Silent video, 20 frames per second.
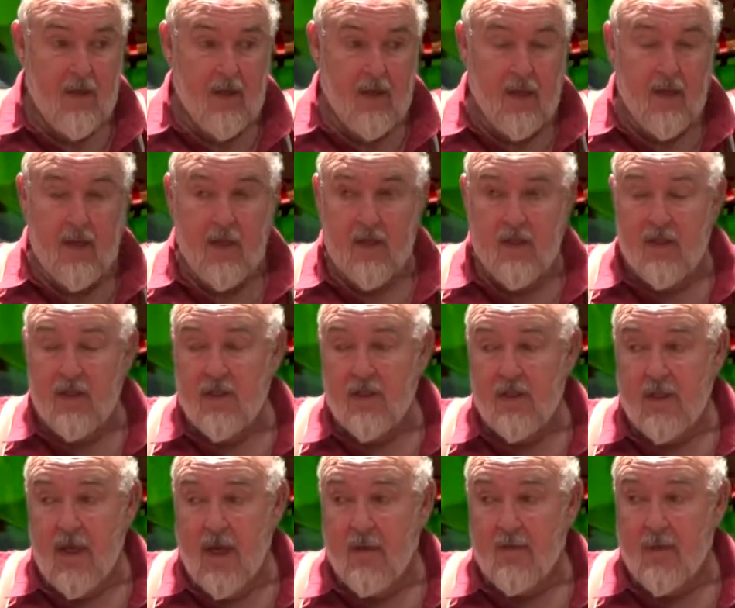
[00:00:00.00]
And it just
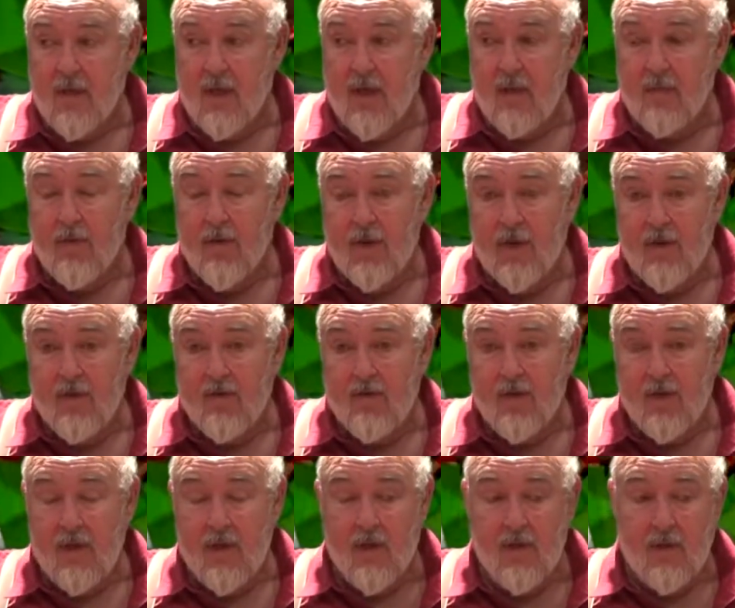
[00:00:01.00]
stopped a couple years
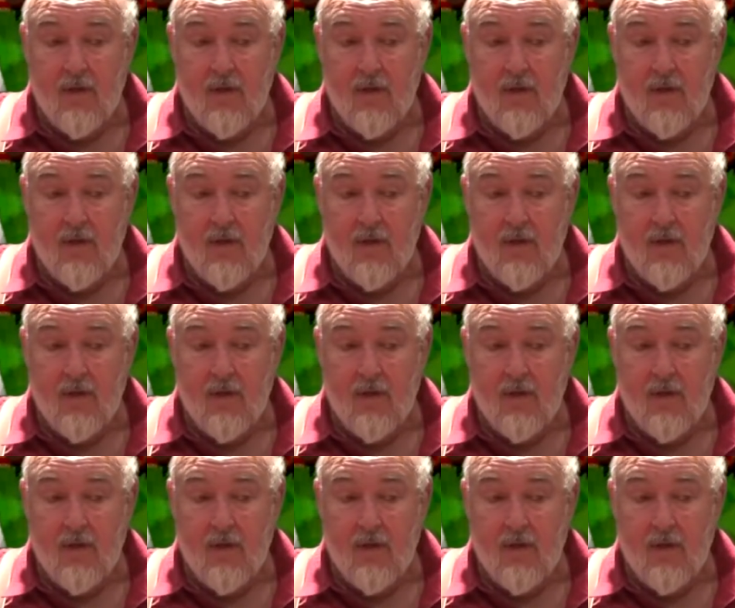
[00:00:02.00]
ago.